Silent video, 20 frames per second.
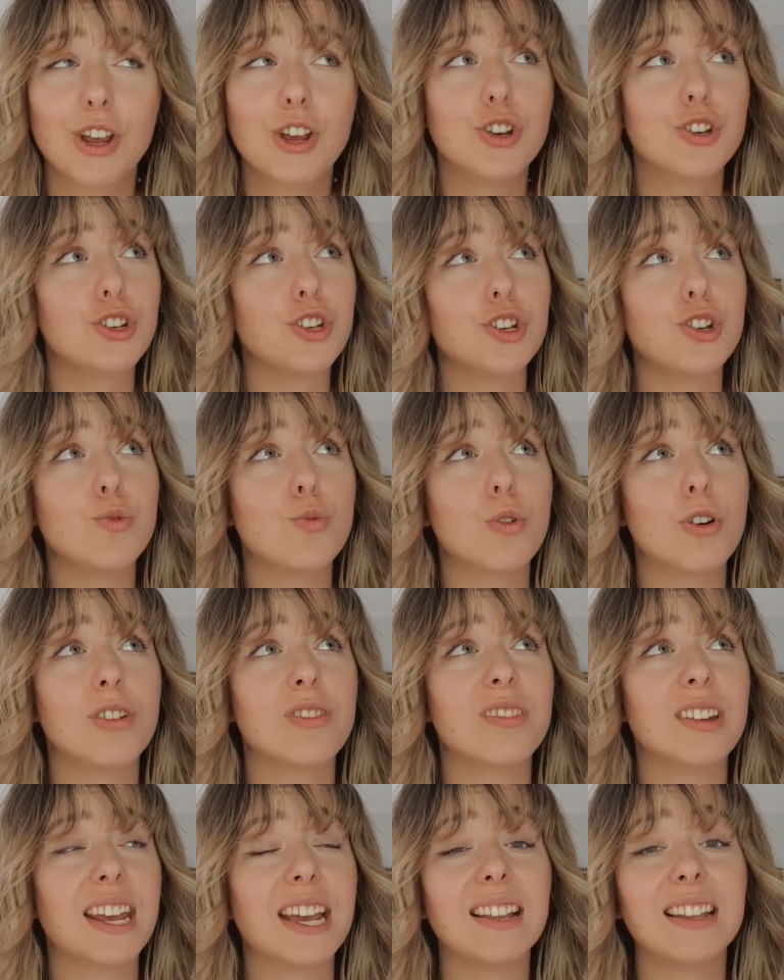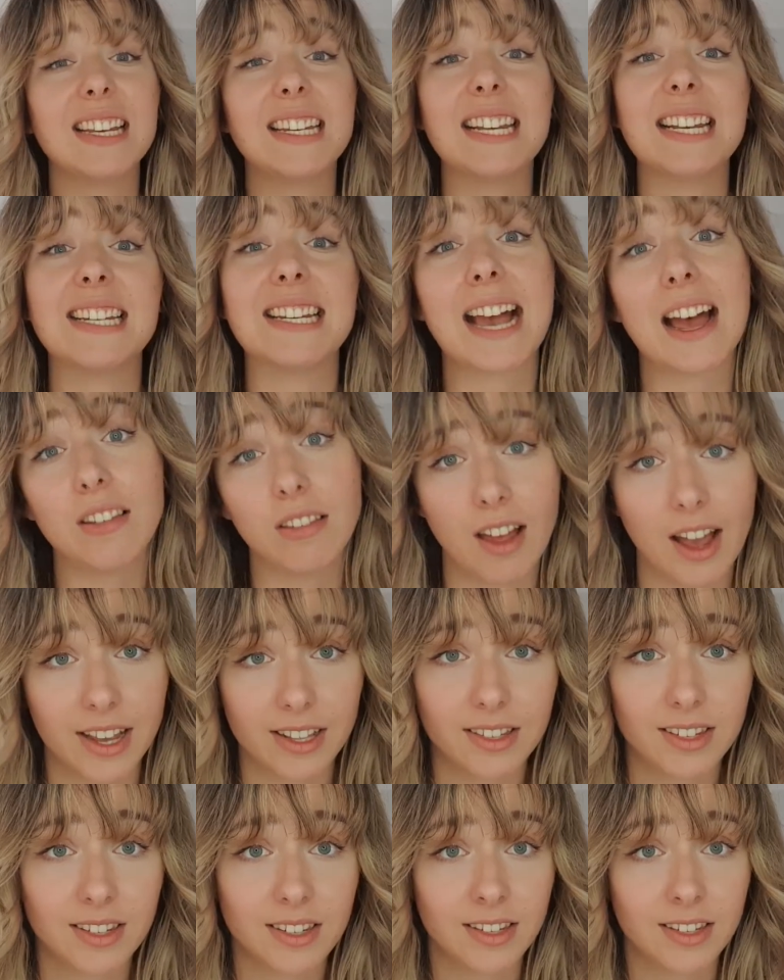Do you want LED
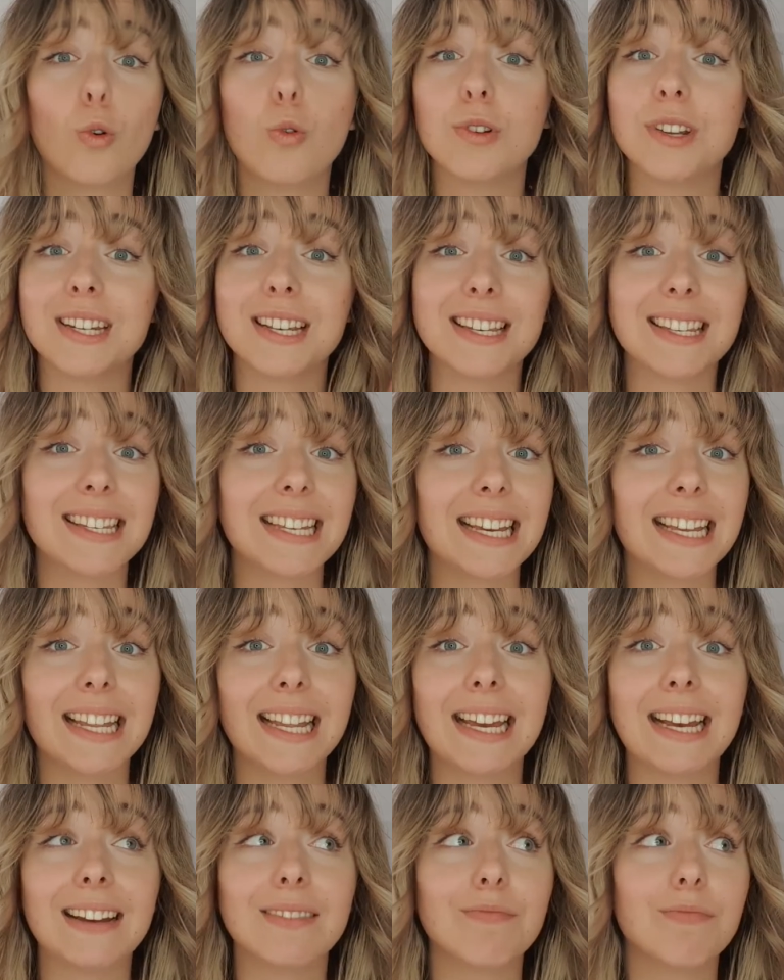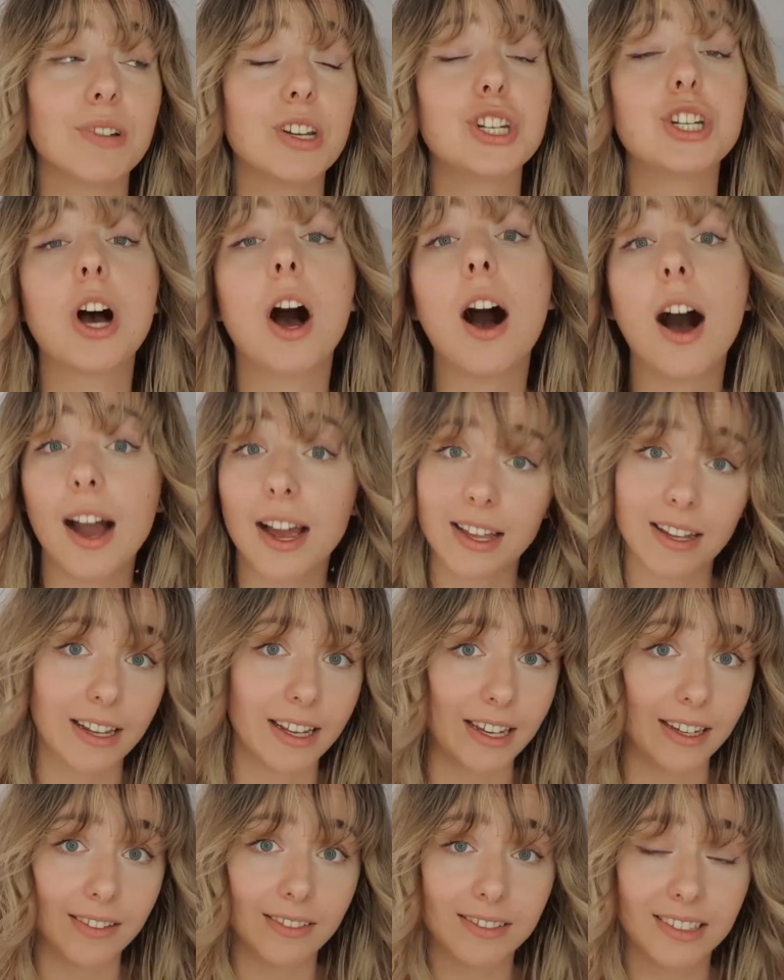downlights, to ceiling
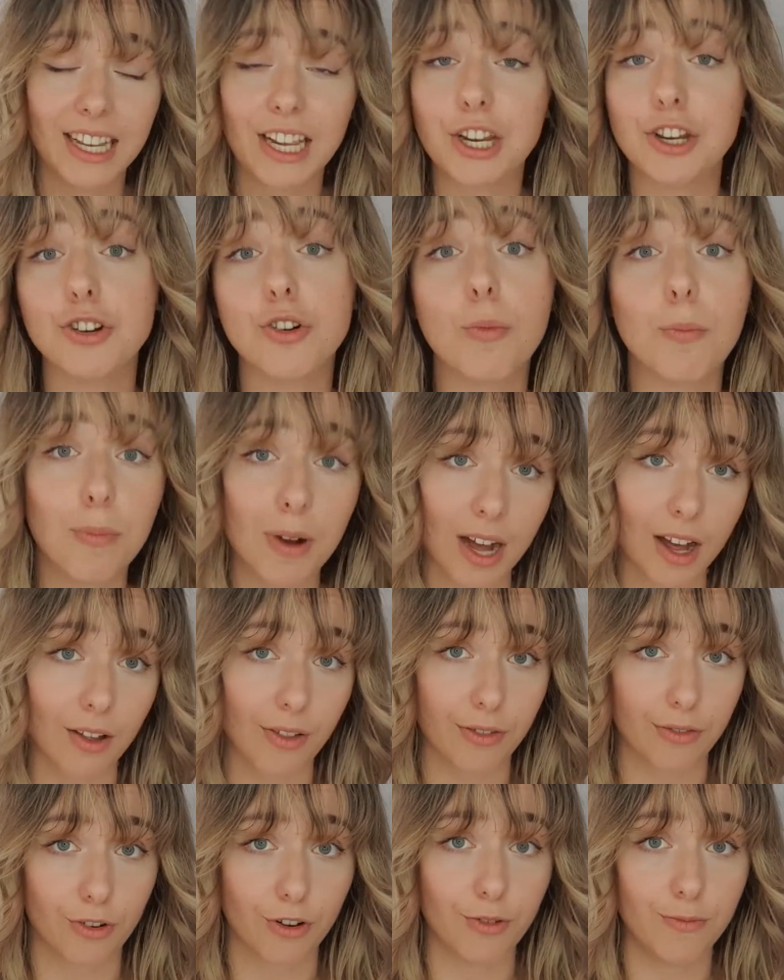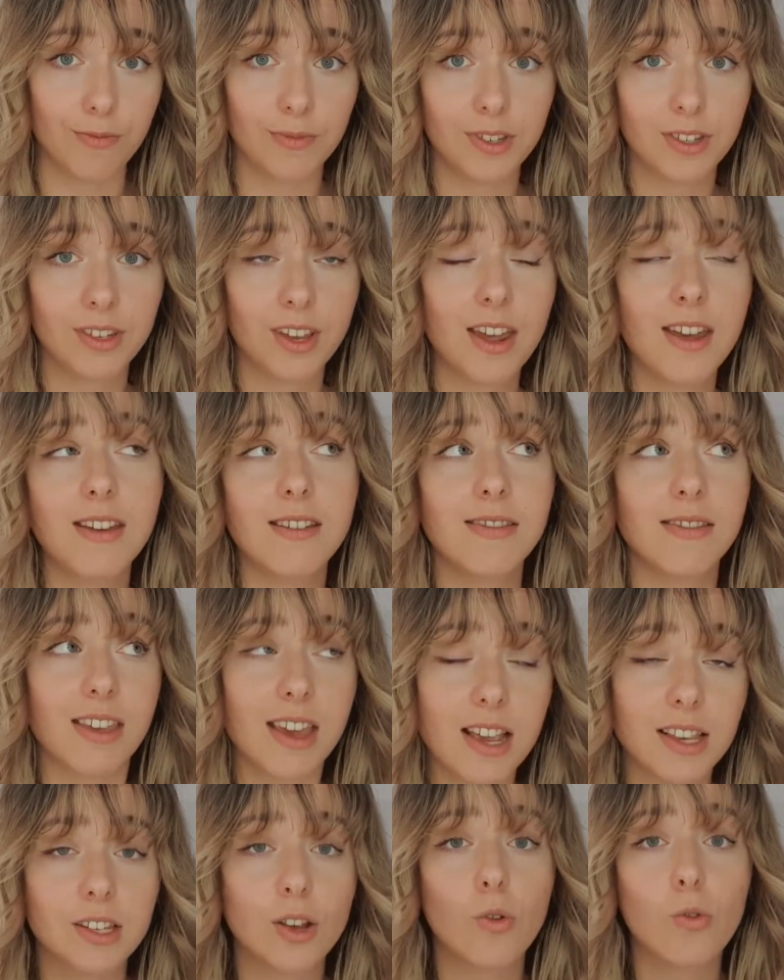tiling in your bathrooms?
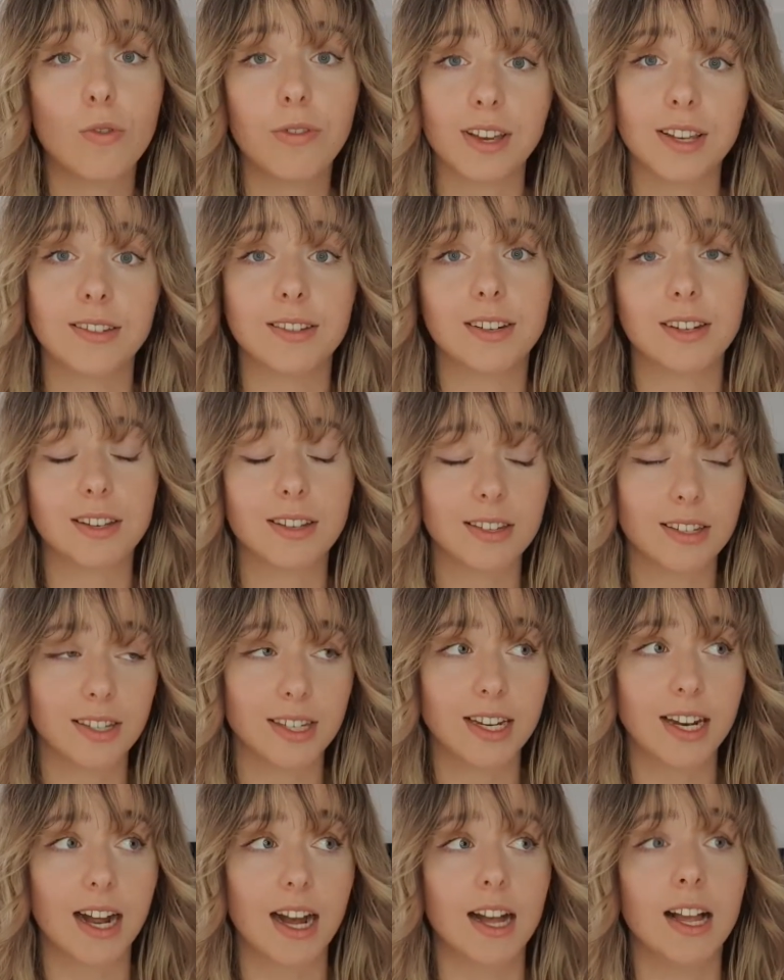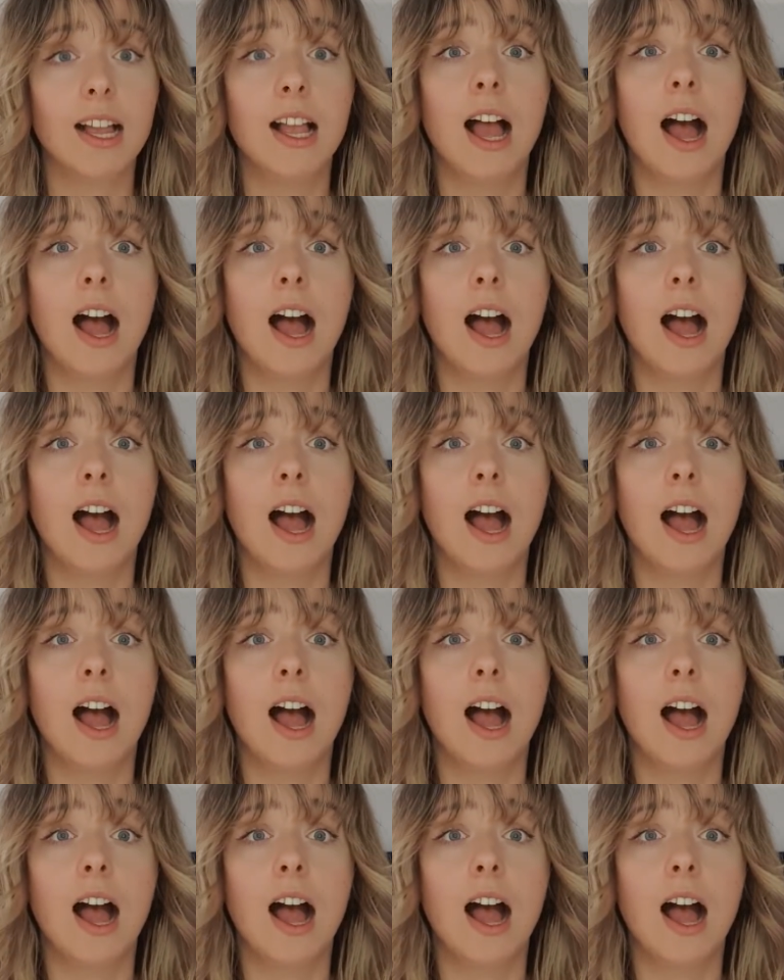These are all things to consider.